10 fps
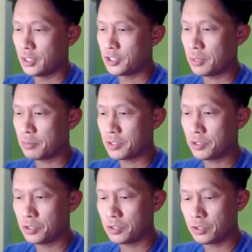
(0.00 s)
Chat
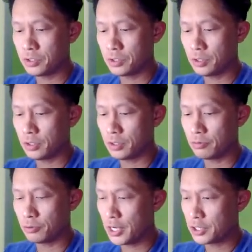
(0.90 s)
messages
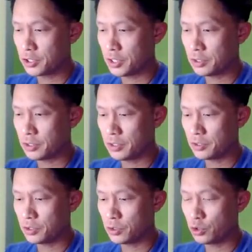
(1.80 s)
for Dash Chat
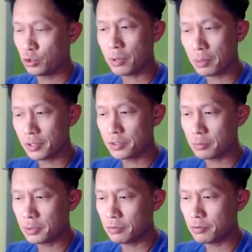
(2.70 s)
takes two properties, I
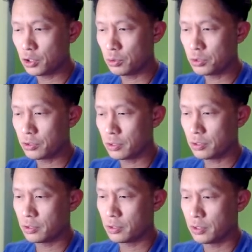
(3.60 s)
believe, user.
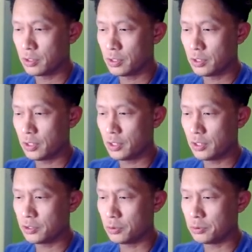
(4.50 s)

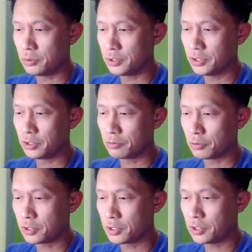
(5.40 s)
So we'll need to convert